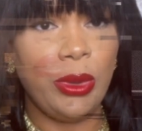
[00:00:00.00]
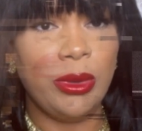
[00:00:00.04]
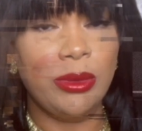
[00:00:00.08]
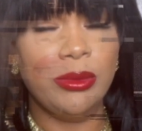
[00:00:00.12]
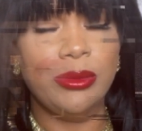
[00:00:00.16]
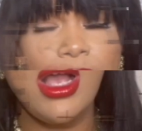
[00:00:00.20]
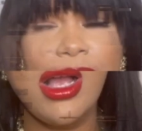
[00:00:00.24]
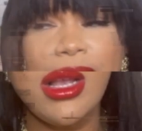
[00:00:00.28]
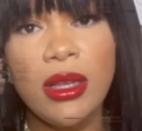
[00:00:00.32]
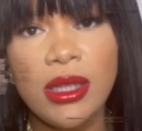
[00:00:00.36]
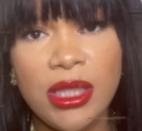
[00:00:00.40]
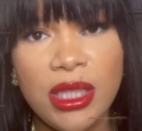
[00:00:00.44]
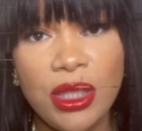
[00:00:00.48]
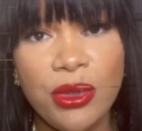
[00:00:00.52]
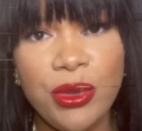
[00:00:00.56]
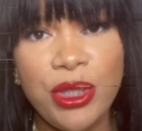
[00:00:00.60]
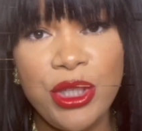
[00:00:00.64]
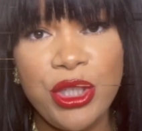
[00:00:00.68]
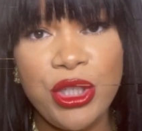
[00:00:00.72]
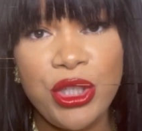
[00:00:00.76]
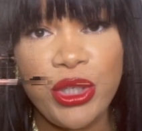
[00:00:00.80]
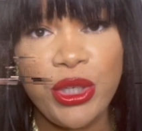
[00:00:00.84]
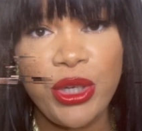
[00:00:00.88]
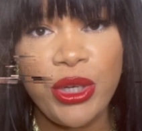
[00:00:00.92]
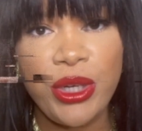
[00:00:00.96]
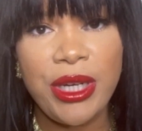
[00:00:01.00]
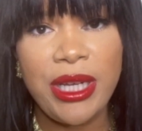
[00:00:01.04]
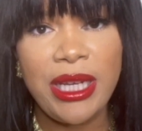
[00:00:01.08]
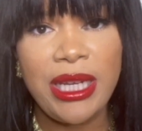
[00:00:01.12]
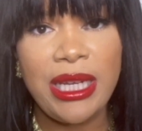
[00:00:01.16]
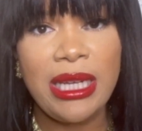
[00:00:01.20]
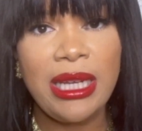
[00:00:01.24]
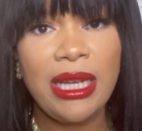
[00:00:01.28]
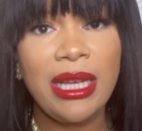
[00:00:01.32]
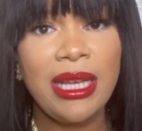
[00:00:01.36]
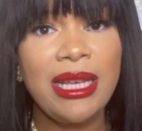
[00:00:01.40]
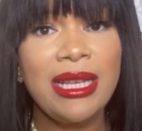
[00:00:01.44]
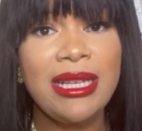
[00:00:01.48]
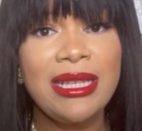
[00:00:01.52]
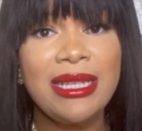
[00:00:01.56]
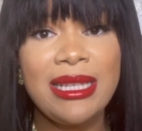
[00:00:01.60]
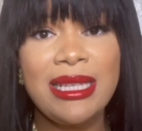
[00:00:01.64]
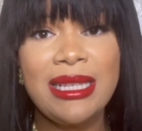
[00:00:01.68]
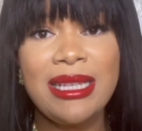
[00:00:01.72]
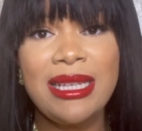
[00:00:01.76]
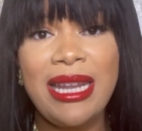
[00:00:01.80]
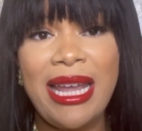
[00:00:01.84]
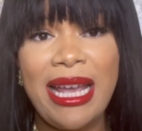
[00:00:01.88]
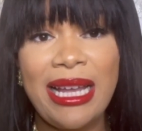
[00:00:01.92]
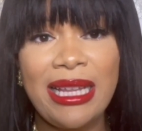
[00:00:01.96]
also in jewelry is
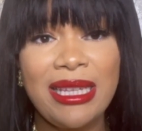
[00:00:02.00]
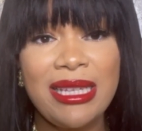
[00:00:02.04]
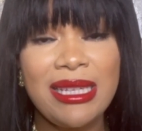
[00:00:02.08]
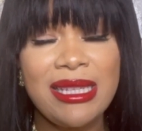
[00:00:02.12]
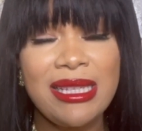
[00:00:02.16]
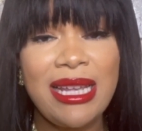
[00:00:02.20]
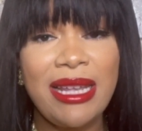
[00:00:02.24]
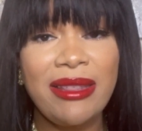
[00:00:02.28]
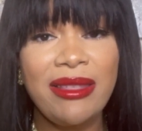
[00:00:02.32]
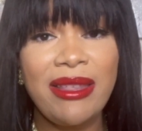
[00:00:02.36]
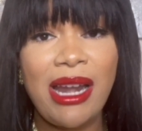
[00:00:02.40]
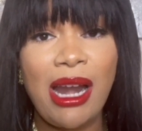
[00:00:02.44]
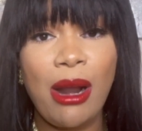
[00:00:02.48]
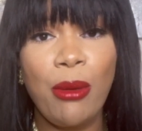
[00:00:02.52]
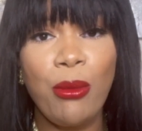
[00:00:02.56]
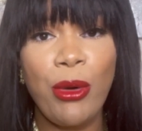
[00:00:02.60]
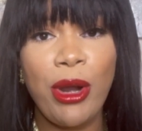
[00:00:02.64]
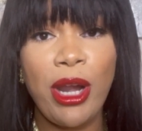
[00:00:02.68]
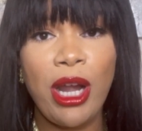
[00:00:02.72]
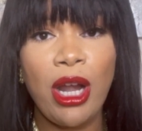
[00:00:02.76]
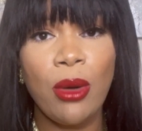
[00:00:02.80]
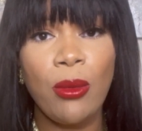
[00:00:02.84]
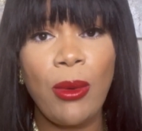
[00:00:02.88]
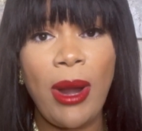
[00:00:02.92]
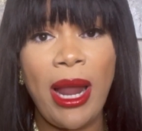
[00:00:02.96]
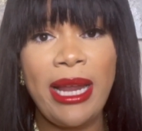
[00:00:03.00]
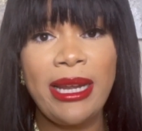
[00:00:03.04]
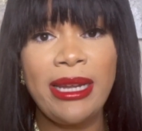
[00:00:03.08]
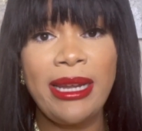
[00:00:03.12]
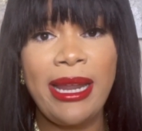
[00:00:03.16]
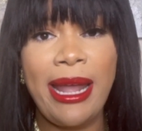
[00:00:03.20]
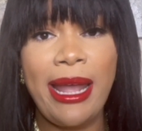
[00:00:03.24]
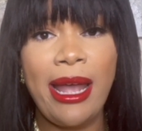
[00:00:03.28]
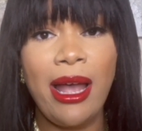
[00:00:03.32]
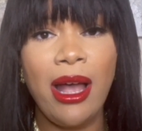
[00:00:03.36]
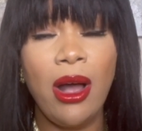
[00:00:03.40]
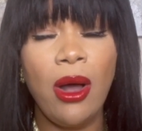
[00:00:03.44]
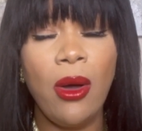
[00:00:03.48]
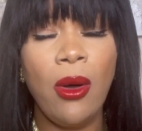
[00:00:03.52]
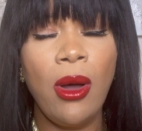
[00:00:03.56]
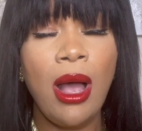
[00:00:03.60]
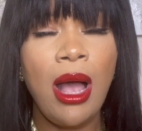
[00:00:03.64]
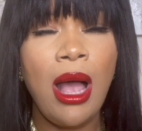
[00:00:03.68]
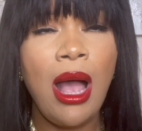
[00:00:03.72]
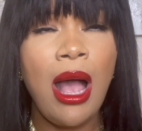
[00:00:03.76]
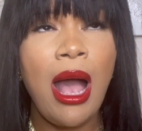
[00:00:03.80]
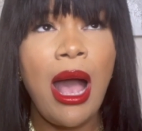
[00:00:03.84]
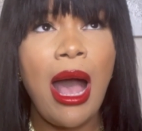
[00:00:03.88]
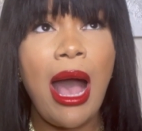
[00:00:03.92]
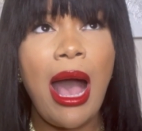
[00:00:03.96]
the necklace set that i'm wearing right now
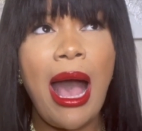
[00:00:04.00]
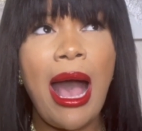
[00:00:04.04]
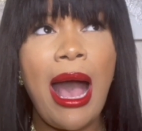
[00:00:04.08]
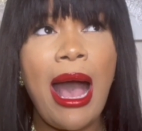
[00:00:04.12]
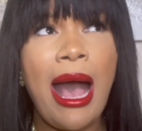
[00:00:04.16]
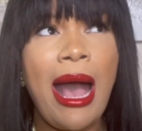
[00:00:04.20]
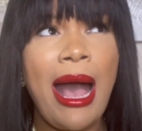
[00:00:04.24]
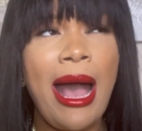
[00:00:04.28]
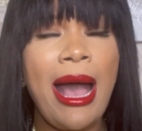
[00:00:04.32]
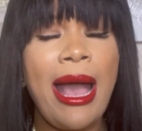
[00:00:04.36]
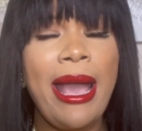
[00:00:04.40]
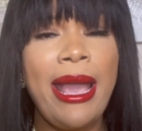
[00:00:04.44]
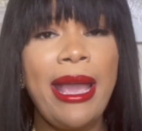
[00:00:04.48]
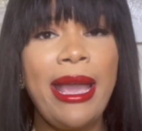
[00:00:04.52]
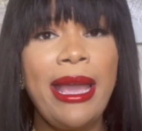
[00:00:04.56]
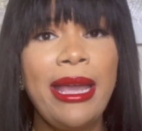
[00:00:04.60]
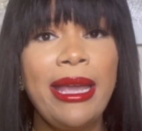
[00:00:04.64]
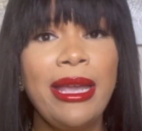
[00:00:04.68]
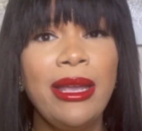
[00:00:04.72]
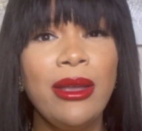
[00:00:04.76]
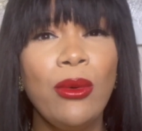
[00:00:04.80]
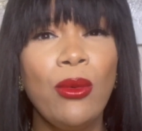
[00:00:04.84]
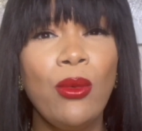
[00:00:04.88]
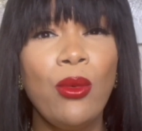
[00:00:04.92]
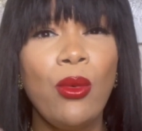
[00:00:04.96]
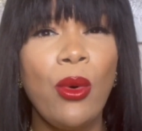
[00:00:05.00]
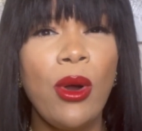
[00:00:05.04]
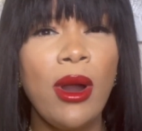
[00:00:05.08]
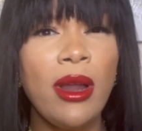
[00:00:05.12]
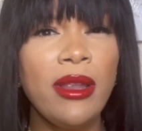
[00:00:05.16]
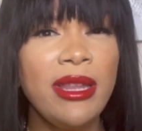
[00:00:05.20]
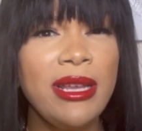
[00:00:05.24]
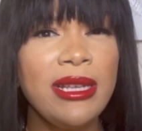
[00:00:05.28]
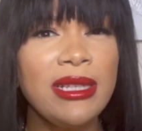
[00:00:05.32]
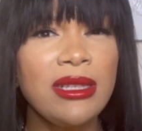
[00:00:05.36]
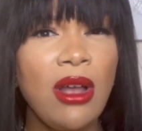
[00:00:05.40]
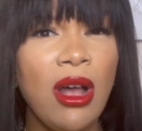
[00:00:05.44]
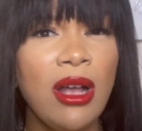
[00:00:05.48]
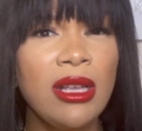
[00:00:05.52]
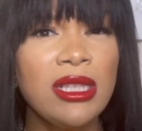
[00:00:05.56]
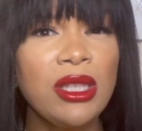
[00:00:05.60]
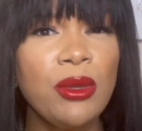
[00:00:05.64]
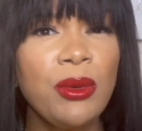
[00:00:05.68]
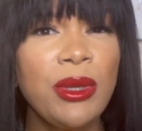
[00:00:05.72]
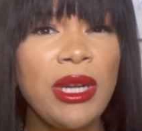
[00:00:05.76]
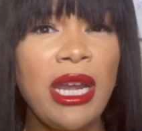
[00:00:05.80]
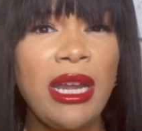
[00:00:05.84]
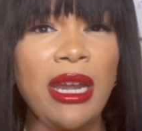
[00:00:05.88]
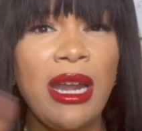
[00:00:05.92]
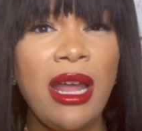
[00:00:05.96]
I wore this also
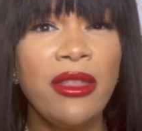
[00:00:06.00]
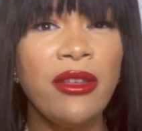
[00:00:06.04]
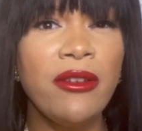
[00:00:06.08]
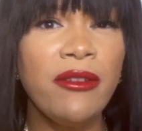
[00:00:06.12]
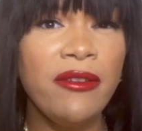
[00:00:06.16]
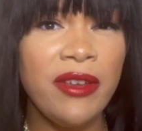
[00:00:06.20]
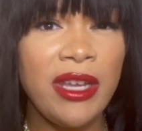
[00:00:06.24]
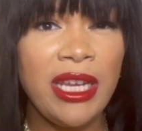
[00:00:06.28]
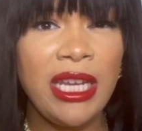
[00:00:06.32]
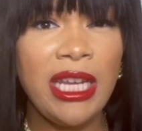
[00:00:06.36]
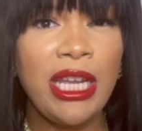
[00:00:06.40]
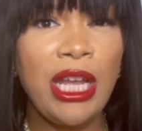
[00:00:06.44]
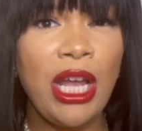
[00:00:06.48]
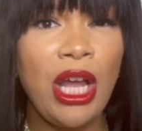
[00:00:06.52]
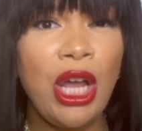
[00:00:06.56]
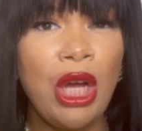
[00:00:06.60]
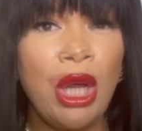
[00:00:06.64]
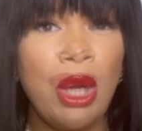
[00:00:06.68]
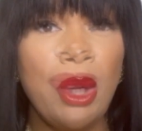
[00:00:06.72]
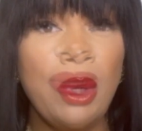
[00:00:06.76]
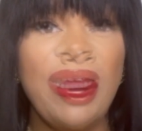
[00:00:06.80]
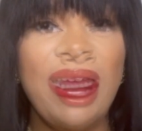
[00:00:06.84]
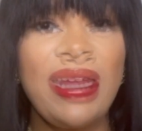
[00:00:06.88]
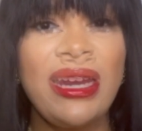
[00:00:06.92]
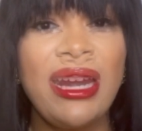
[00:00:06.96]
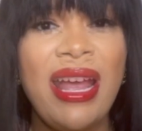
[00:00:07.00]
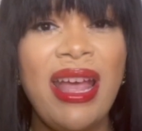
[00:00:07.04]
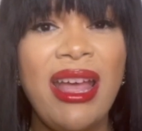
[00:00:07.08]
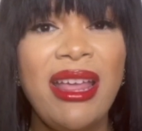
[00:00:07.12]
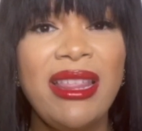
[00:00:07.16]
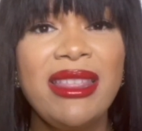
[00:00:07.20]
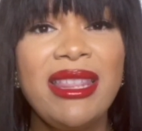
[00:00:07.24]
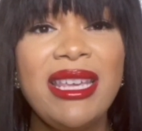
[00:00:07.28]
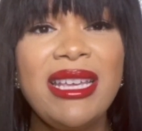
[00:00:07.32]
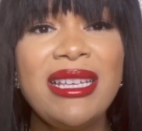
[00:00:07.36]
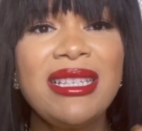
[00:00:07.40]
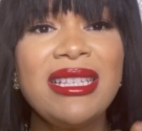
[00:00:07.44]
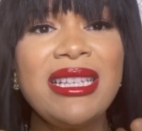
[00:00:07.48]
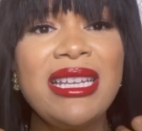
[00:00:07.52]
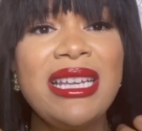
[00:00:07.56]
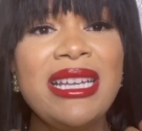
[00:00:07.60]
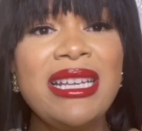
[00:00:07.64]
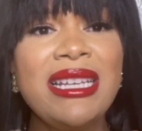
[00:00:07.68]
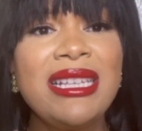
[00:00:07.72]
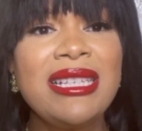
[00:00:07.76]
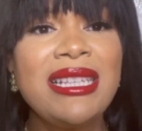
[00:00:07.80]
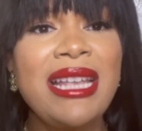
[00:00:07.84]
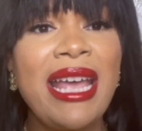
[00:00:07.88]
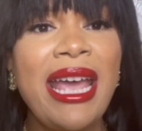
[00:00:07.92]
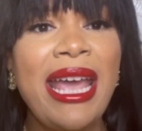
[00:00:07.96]
in another video. This
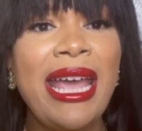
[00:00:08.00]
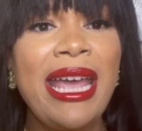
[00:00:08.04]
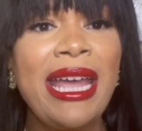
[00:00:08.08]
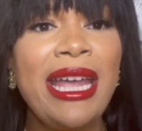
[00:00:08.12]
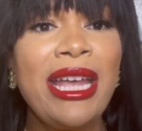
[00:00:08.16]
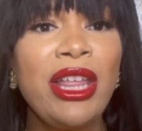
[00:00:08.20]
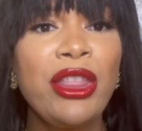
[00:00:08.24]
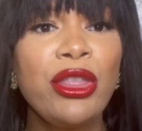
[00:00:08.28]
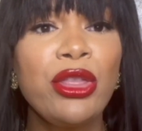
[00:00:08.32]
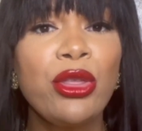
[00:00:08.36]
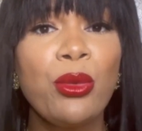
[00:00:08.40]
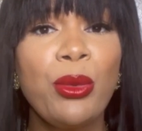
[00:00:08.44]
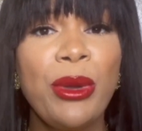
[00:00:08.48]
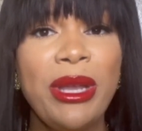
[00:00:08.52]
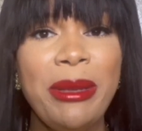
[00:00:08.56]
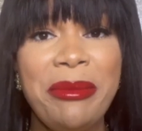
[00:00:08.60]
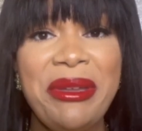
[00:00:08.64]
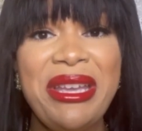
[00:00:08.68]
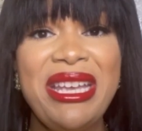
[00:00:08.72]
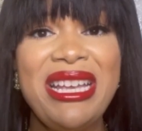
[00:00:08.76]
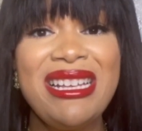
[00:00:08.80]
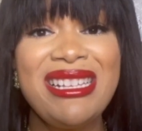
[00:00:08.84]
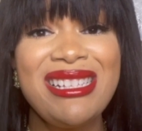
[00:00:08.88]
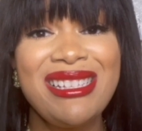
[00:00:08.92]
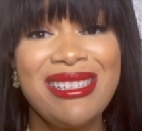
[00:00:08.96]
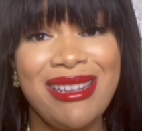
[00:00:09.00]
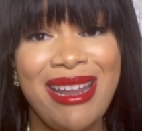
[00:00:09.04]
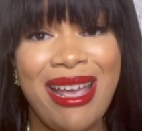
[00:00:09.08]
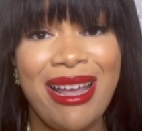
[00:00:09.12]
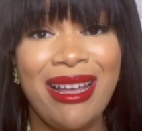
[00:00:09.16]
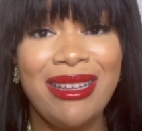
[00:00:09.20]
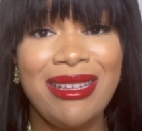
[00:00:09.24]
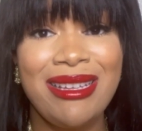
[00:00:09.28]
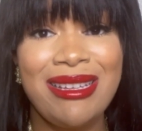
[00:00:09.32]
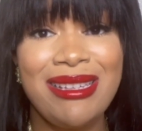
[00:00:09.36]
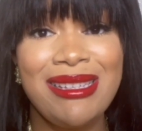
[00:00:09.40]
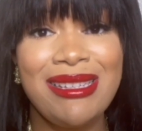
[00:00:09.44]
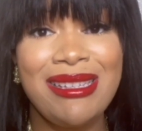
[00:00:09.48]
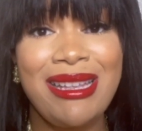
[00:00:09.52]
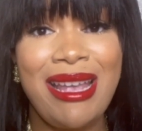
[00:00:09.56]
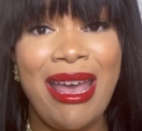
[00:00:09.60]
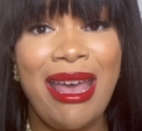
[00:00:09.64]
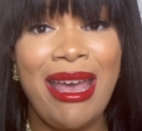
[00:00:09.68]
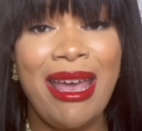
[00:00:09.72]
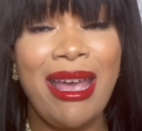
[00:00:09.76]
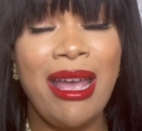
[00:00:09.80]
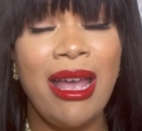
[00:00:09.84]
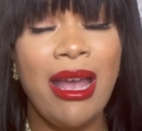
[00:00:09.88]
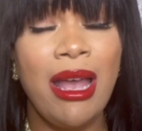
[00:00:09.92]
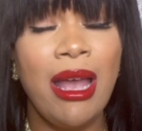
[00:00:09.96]
is a three-piece necklace
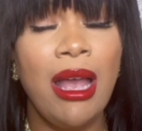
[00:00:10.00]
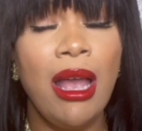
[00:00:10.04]
set